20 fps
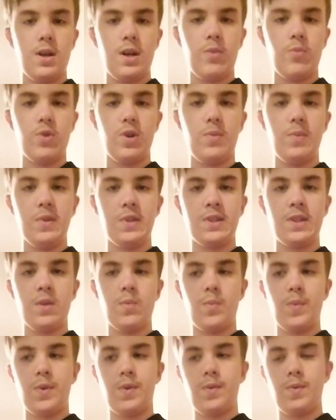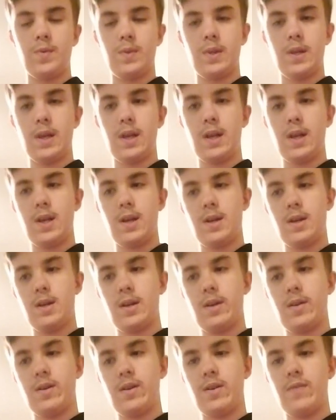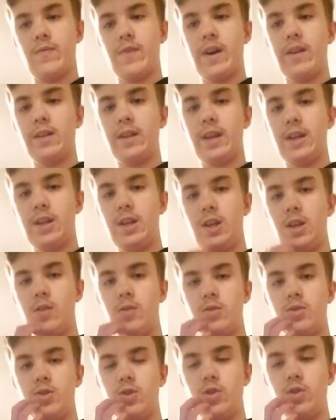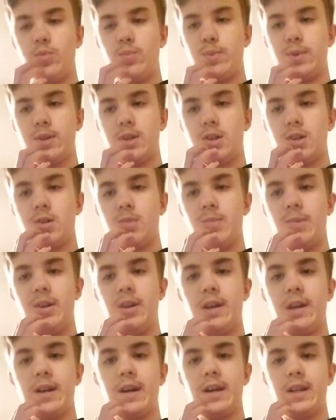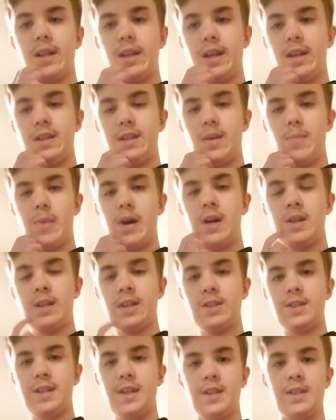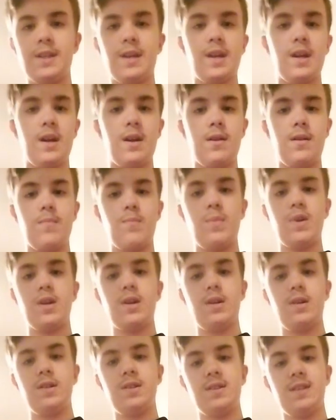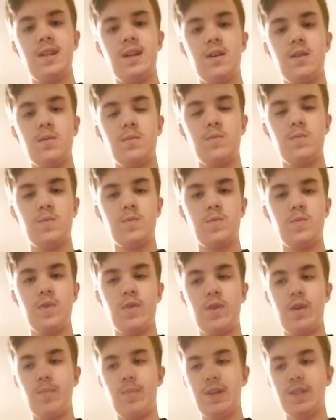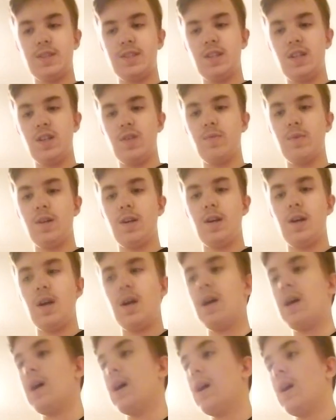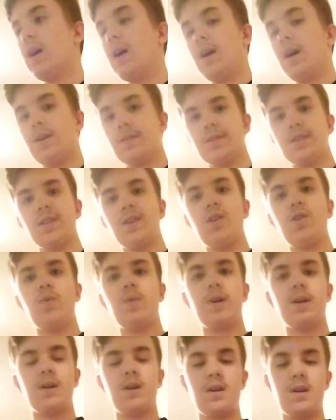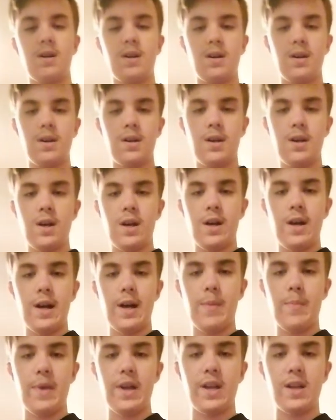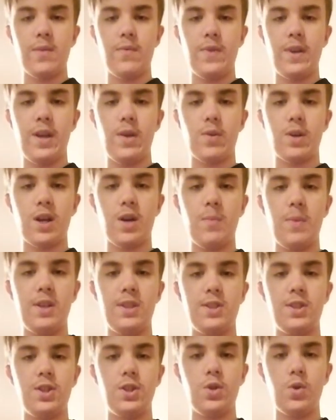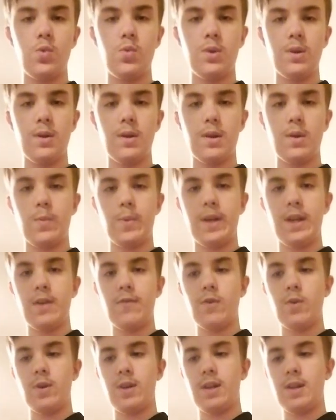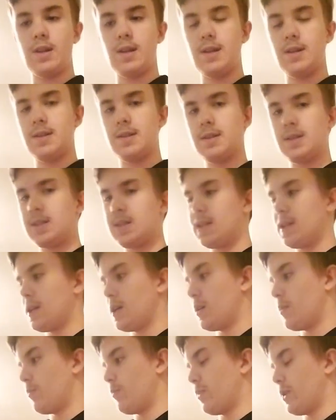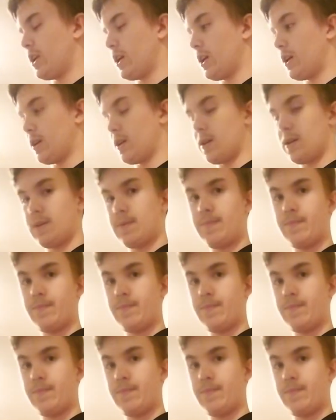I promise I won't violate the YouTube community guidelines and policies again because that's very messed up. Also, I'll make a video coming soon, whenever it is, but